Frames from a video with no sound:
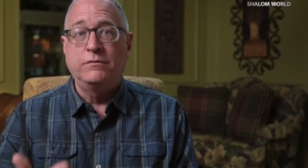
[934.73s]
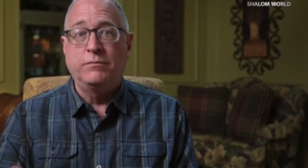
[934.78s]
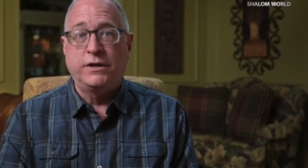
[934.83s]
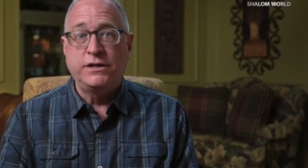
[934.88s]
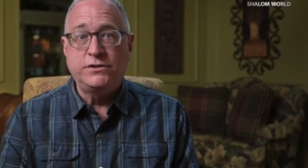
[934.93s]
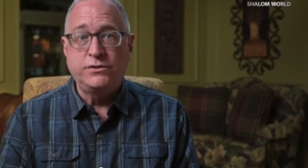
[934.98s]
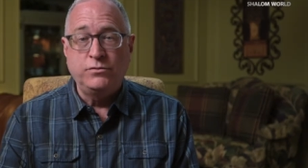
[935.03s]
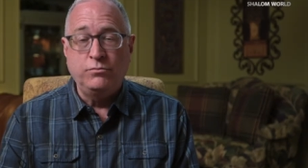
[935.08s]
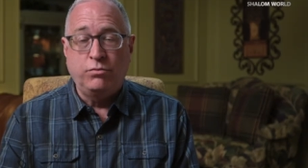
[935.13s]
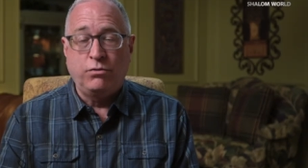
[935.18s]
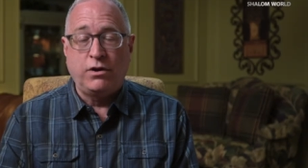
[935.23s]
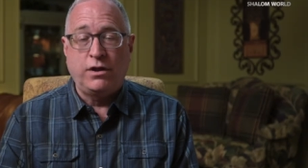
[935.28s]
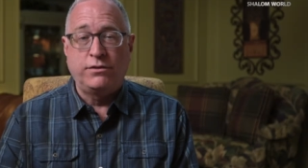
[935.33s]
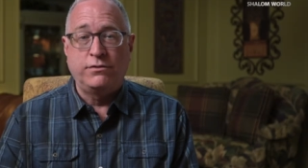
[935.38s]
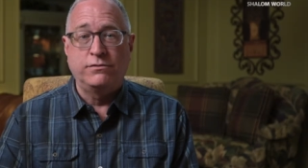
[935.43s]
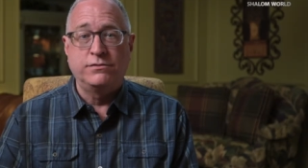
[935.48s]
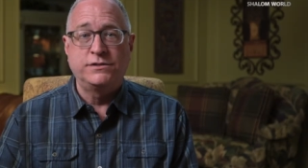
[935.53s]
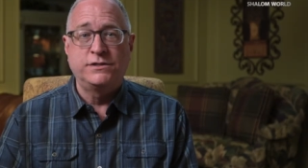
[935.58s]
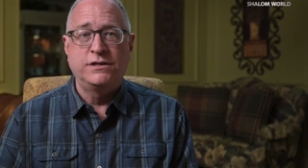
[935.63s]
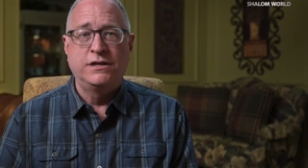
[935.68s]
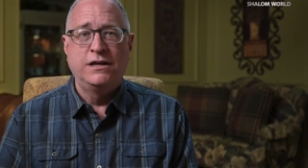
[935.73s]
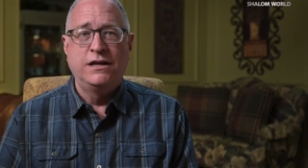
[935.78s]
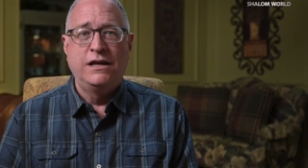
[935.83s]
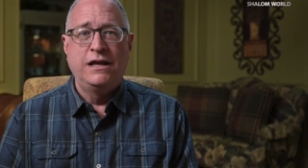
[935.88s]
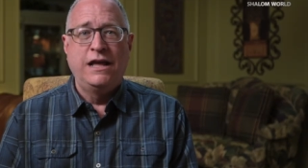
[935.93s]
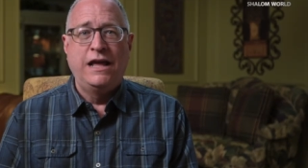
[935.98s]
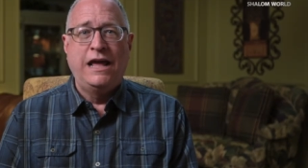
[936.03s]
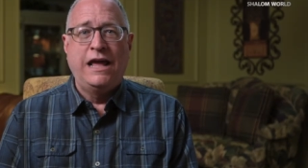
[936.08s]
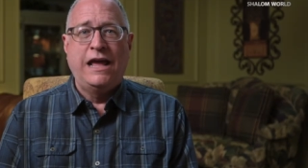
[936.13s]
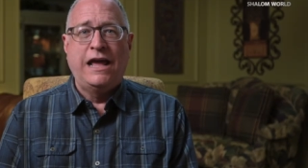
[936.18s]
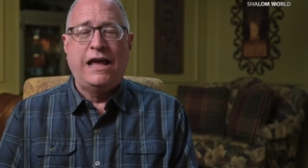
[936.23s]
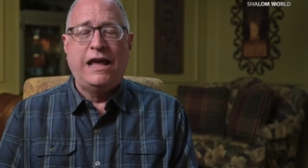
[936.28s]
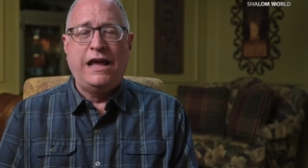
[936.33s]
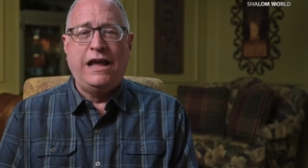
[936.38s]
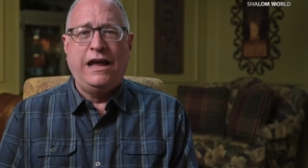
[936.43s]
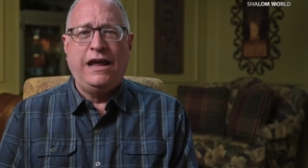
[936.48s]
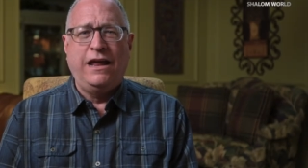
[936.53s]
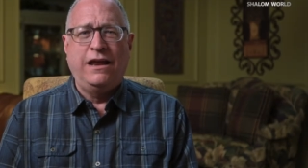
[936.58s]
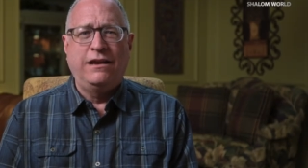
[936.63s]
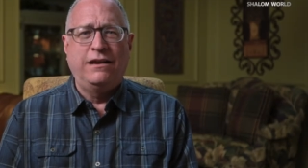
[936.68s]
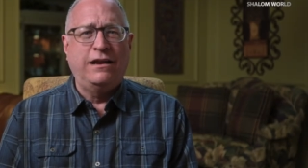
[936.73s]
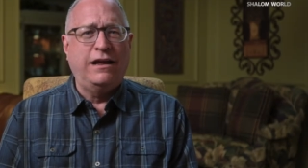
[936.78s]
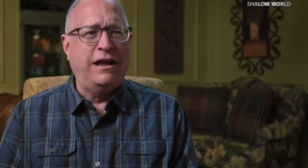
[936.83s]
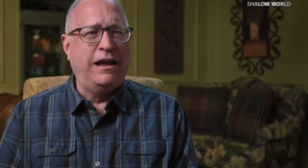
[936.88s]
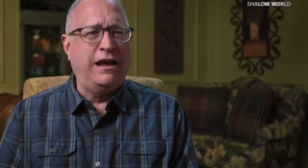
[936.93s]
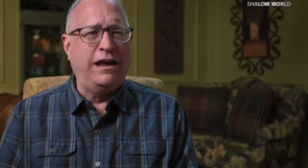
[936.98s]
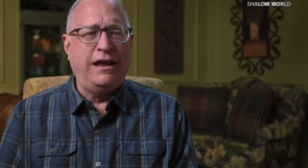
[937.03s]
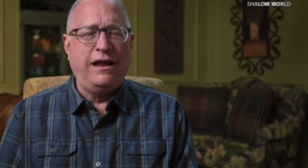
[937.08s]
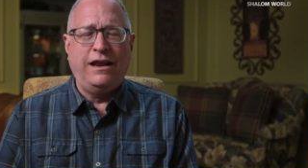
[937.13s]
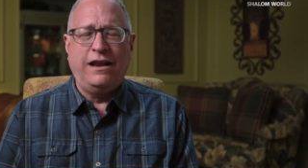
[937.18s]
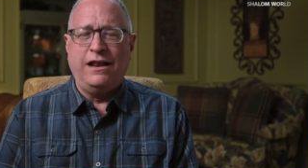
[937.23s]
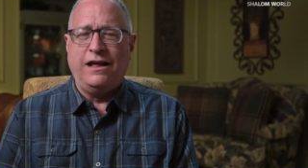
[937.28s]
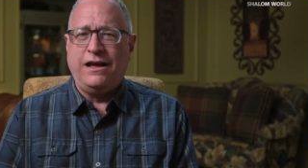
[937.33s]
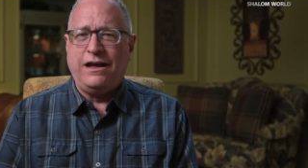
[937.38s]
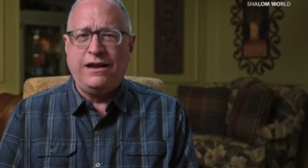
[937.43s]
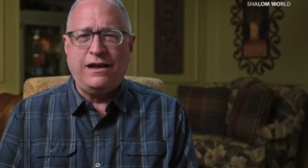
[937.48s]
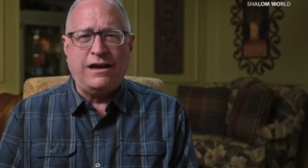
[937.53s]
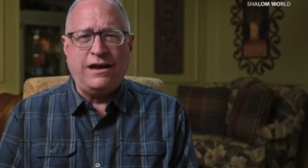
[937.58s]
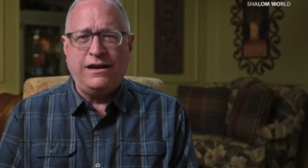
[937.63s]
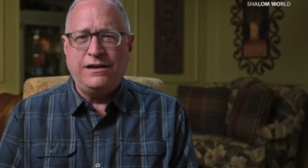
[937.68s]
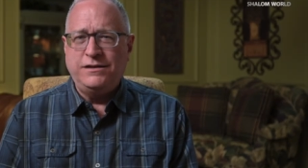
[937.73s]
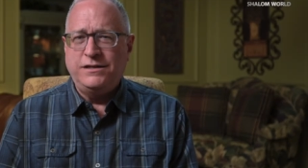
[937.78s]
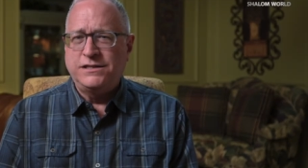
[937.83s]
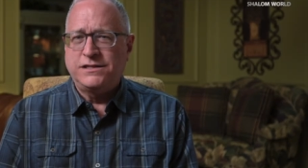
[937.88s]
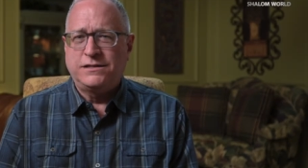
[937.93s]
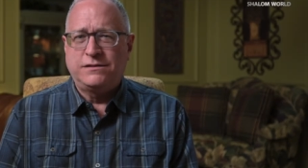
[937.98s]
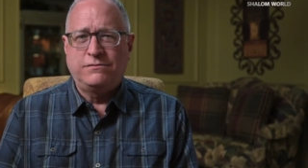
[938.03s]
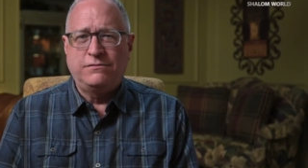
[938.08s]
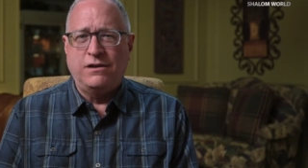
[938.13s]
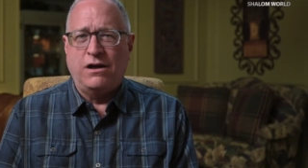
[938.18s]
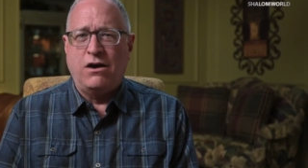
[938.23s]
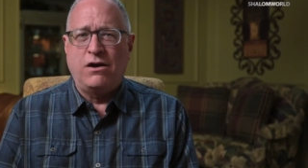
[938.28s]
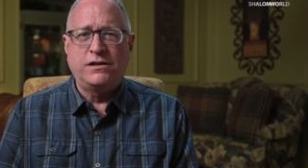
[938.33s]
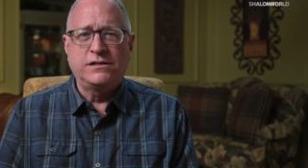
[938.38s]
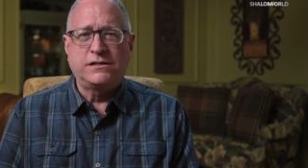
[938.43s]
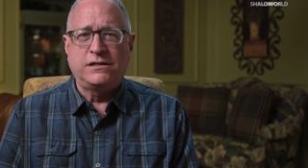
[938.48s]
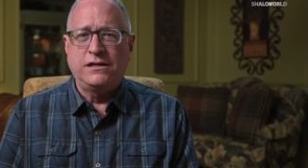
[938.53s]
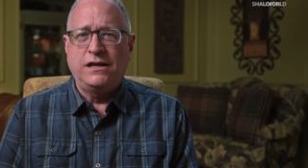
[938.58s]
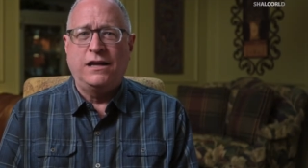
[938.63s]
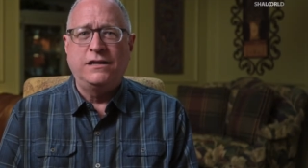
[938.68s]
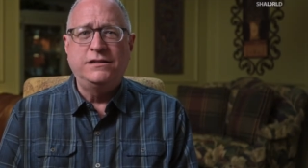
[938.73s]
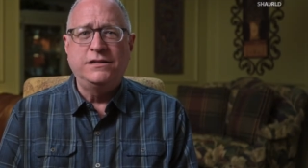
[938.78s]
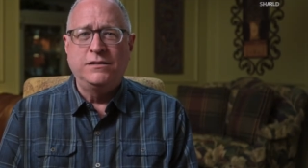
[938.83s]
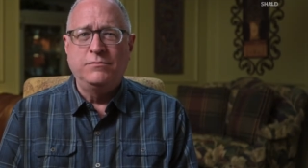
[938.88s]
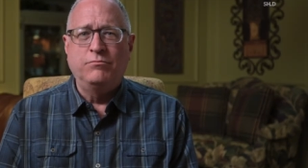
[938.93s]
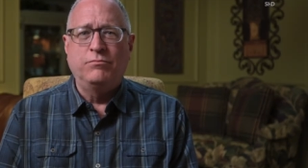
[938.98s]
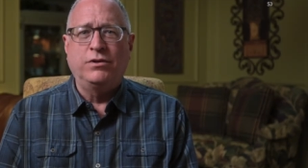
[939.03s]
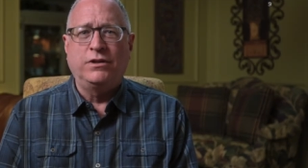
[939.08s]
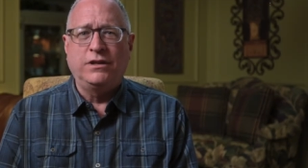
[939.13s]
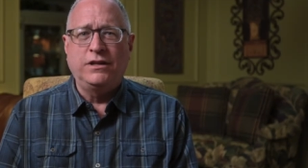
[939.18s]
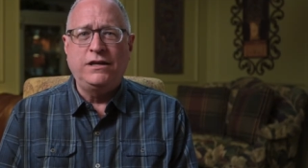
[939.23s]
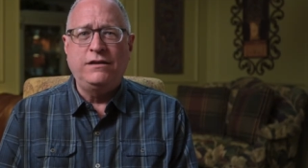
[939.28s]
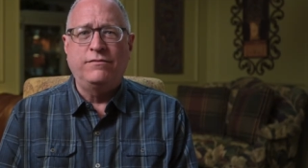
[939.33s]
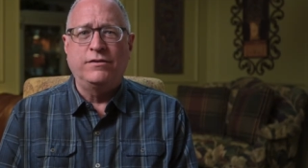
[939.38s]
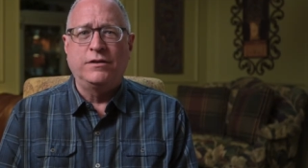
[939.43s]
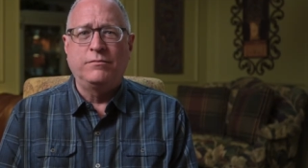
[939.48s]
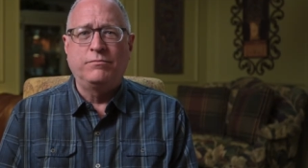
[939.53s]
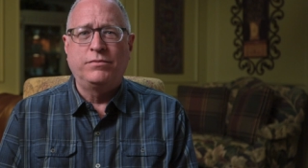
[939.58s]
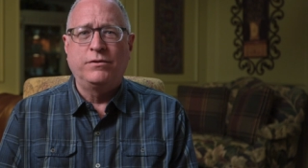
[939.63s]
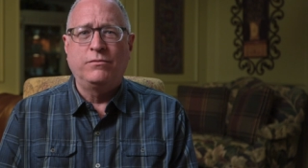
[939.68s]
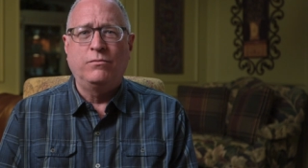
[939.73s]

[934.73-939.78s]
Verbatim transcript: to my two brothers. And, and I, I just, honestly, I didn't believe it.